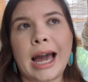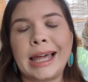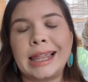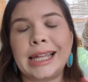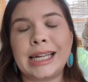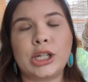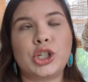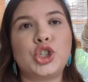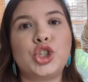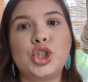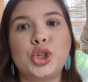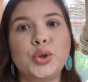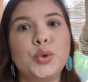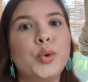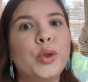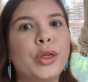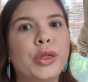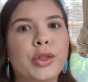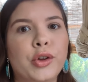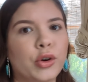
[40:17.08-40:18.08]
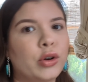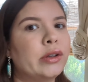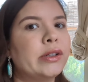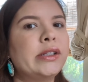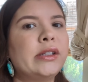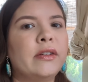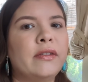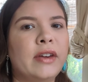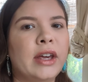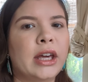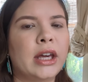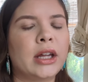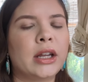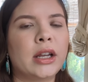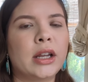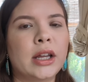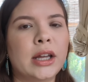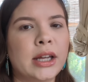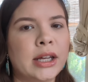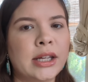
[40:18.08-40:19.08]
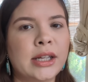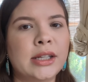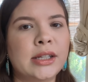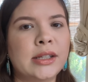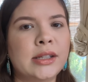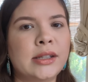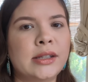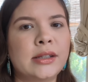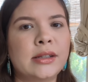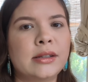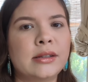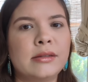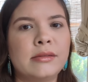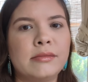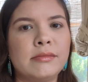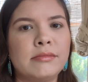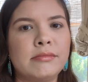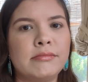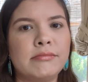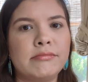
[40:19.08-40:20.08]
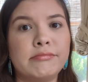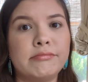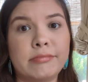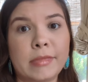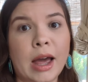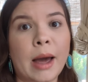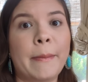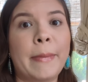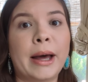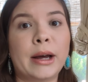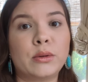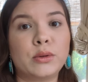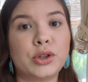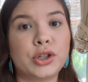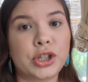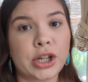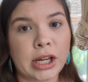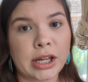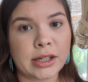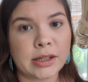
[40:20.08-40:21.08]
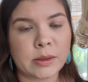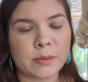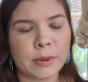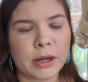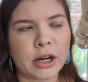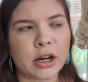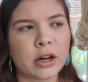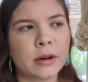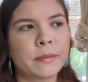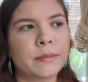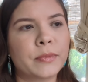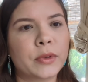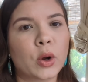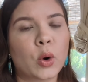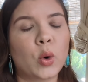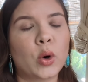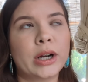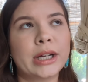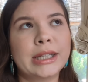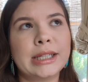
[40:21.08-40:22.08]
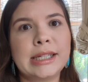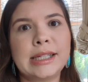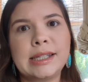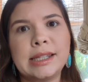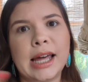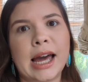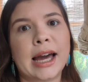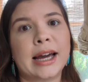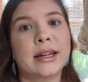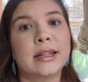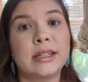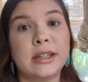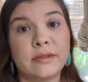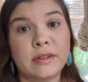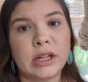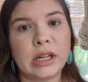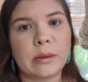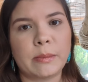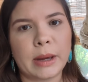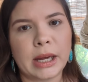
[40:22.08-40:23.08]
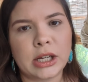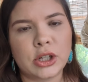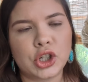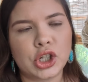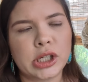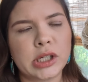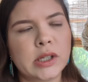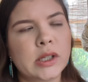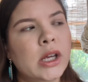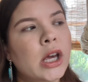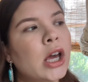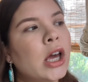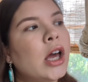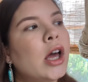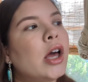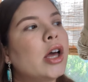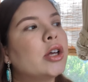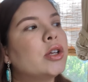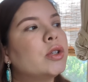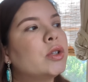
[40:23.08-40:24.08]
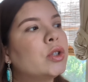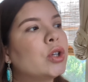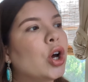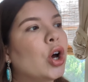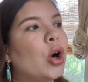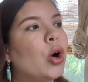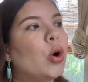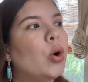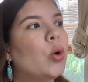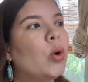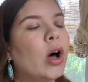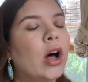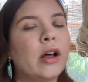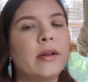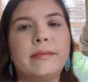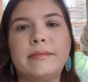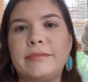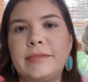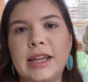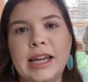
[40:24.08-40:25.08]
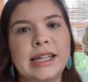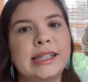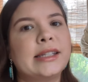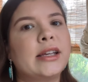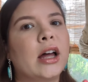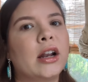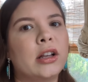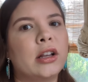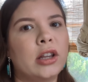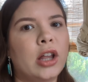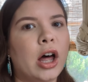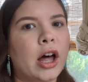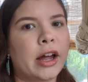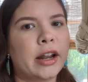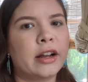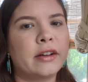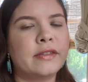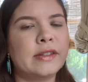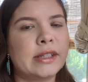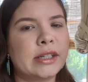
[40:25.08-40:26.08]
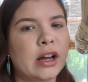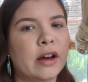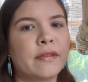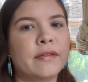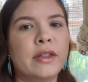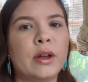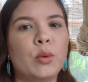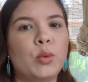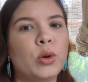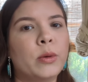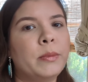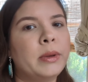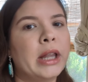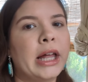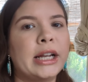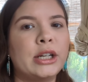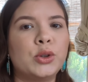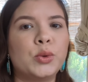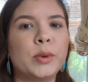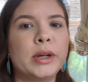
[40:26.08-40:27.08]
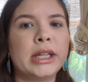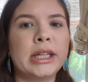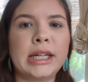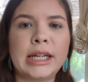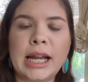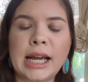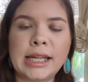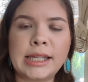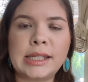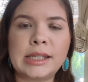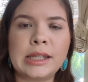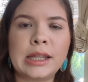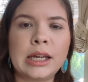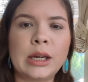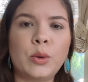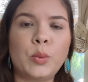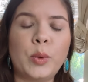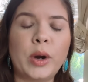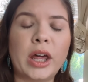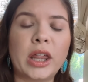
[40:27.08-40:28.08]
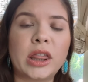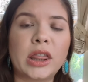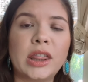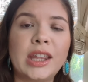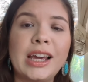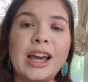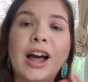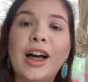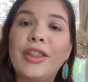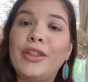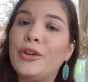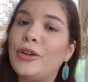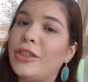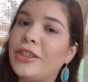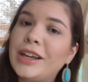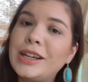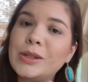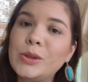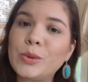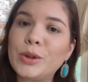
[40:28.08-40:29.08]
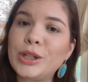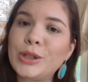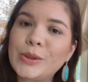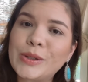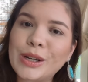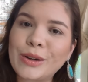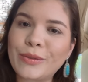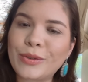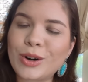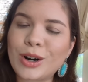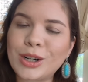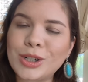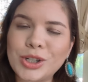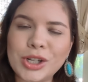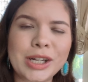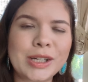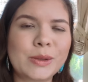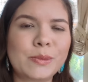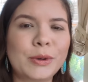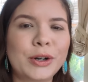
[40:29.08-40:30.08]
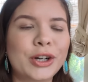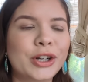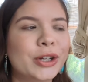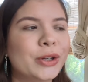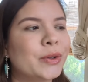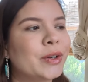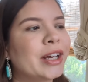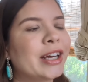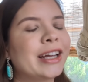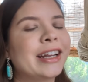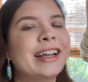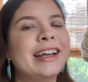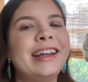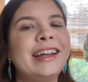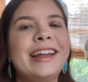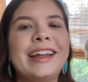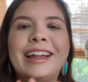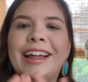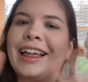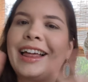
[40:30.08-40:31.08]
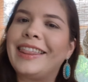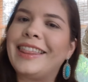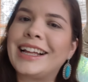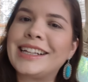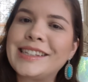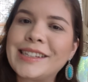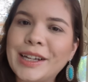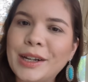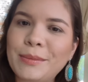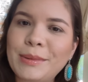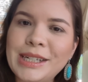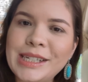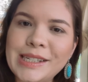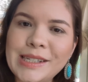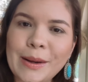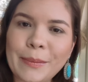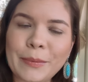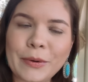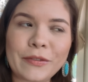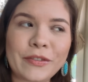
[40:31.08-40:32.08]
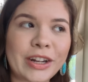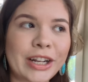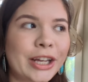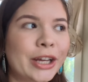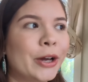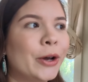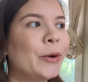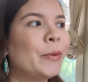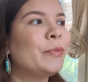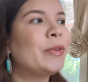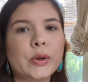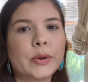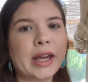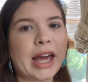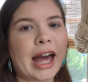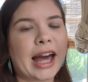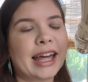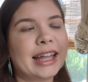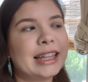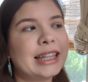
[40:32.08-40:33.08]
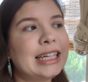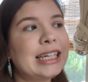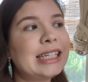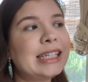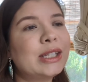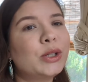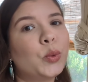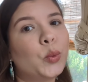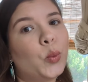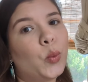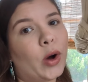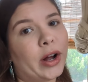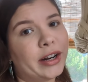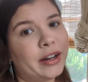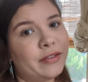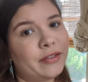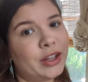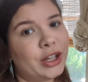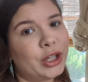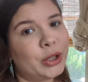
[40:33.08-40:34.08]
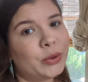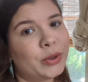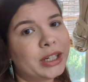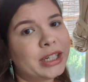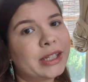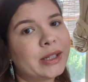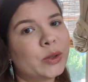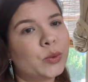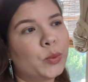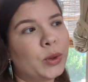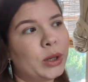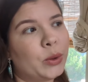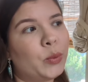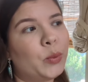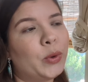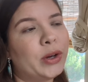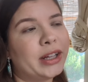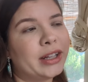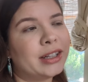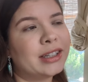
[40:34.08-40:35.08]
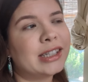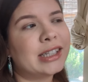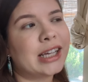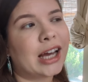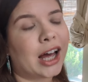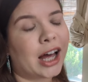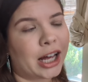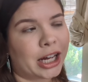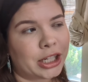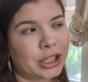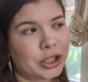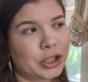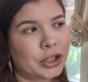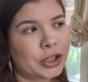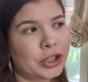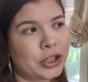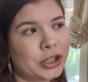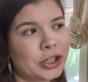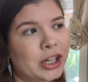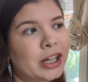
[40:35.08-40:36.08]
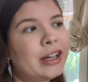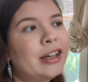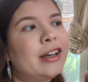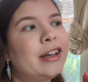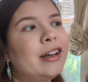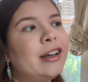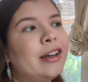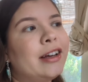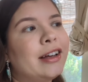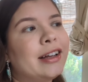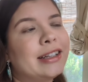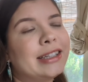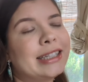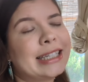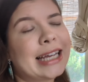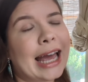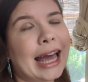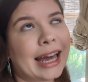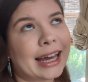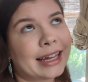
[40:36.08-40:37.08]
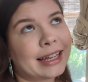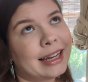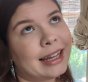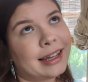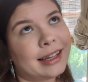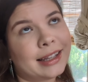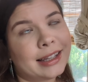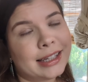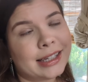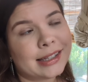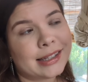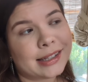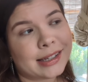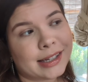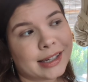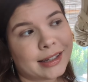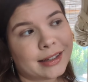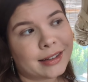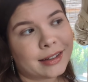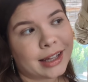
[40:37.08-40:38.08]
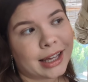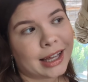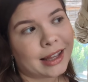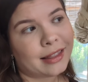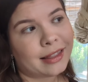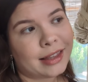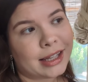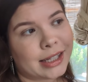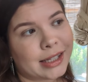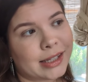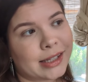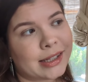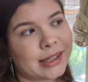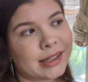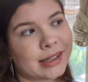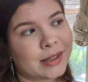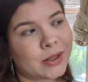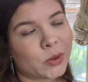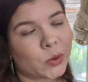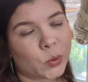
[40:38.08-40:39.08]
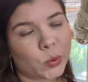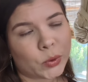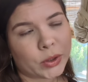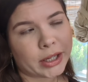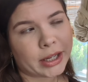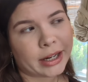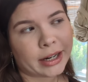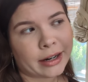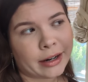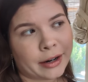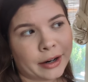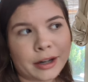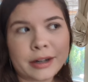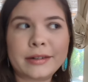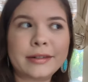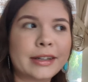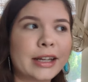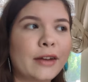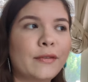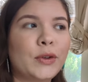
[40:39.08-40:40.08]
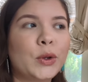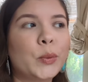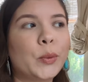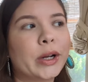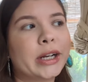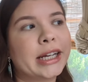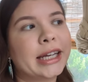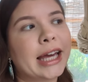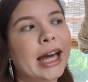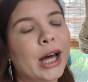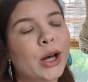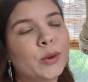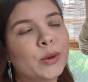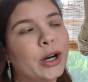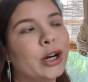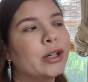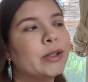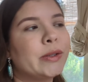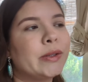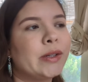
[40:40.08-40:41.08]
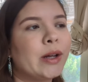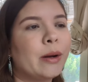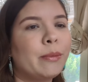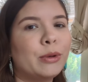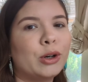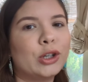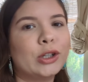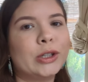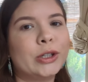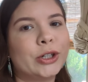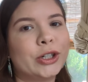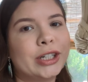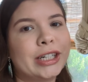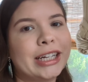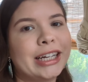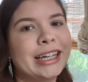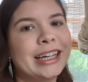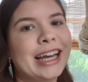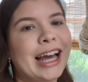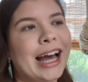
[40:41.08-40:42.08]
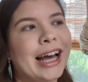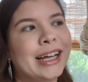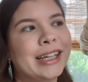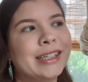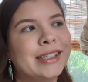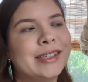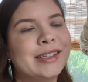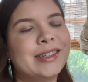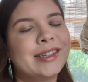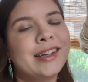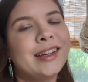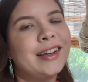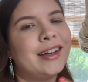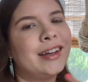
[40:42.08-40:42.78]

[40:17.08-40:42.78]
I think 2/3 of it is about Shakespeare, or at least the activity pages. So it's got a lot of stuff that will blend really nicely with the other things we're using for our Shakespeare unit. That's going to be a separate video. So yeah, at least one of the units we will touch, technically still in this school year, if you want to count our summer learning as